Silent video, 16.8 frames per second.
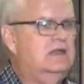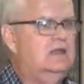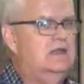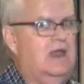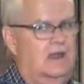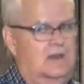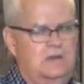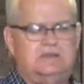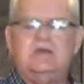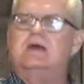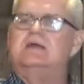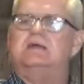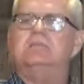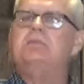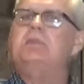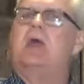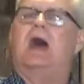Now, let me tell
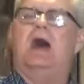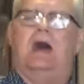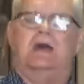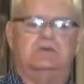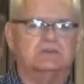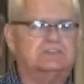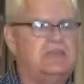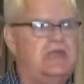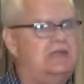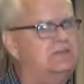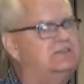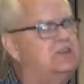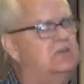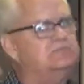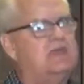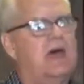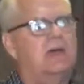you, I understand
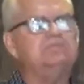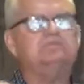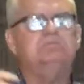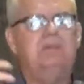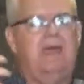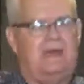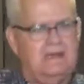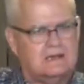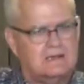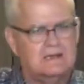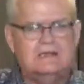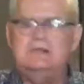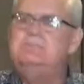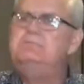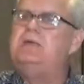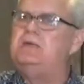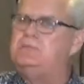sometimes
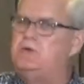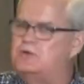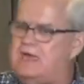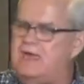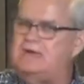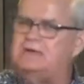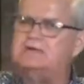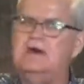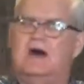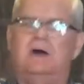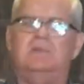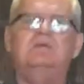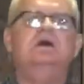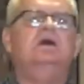medically people can't come.